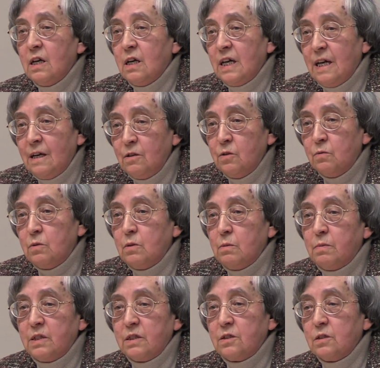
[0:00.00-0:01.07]
annual
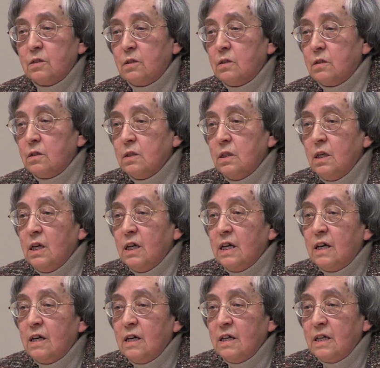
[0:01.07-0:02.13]
budgets,
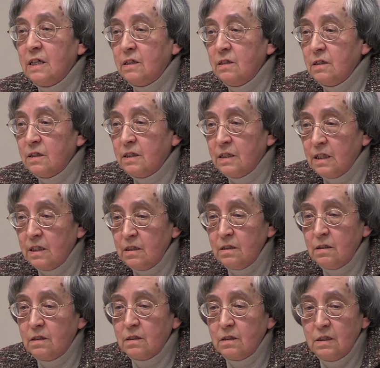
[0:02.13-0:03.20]
and
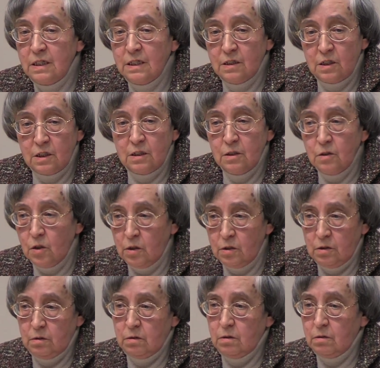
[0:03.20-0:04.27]
that is
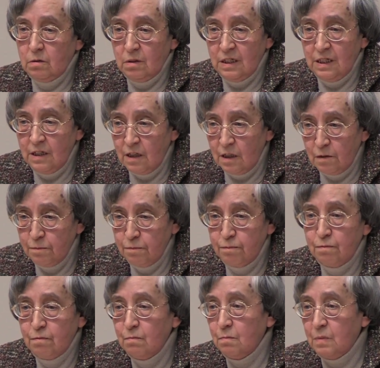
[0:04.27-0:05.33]
not
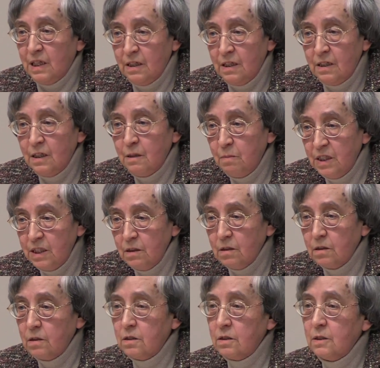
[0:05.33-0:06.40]
enough by any
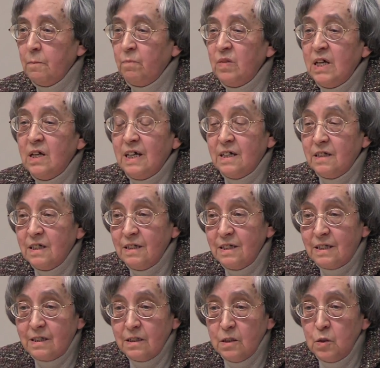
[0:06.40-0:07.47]
means. And
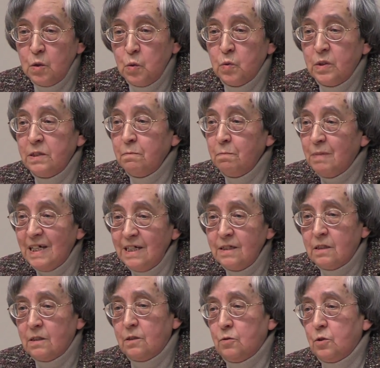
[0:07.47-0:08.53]
until we
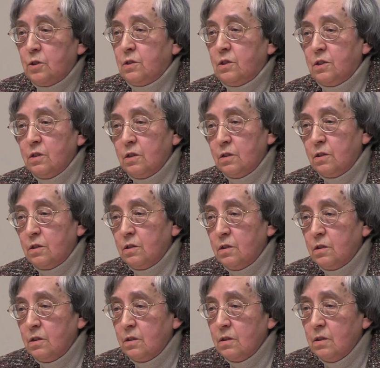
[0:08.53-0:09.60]
make those
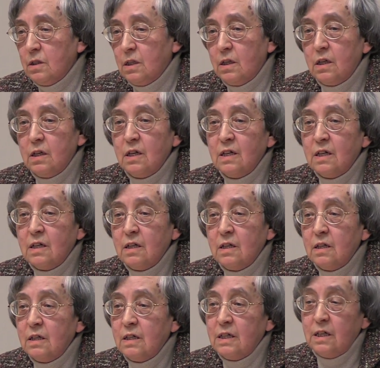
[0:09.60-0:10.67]
changes,
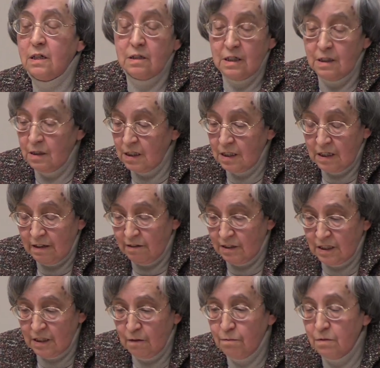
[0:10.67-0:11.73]
and in
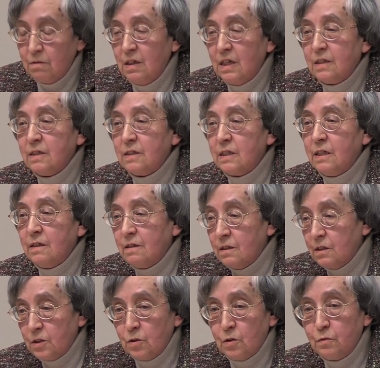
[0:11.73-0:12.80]
several other
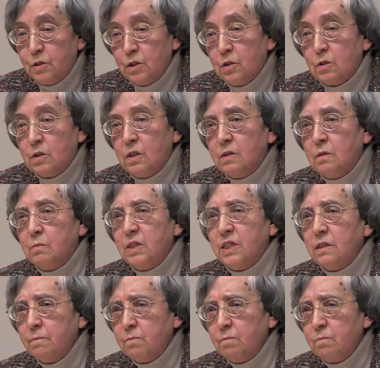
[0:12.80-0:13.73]
areas of the economy